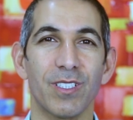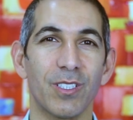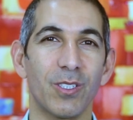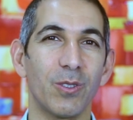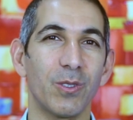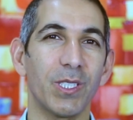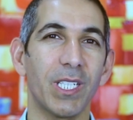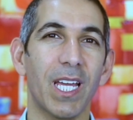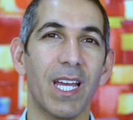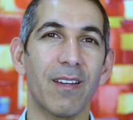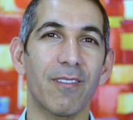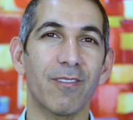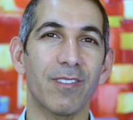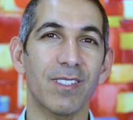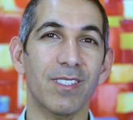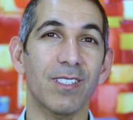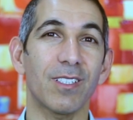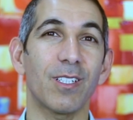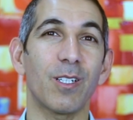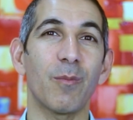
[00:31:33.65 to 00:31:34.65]
They only have a
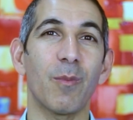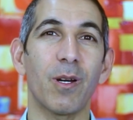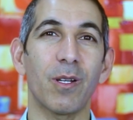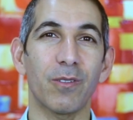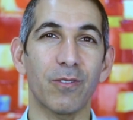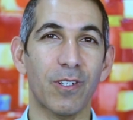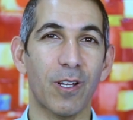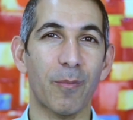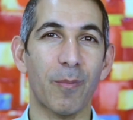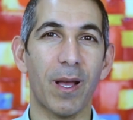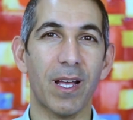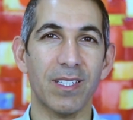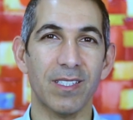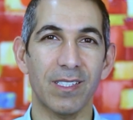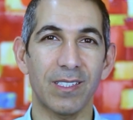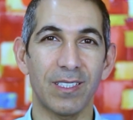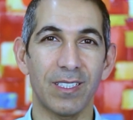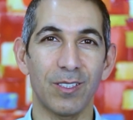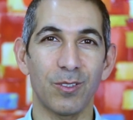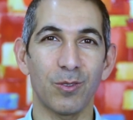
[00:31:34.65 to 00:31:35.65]
certain amount of
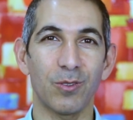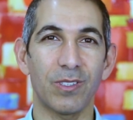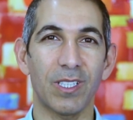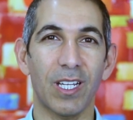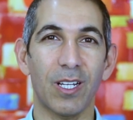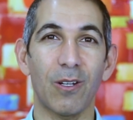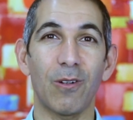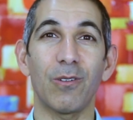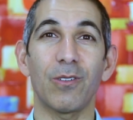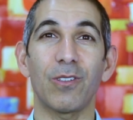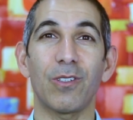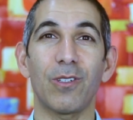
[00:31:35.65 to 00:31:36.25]
capacity to take on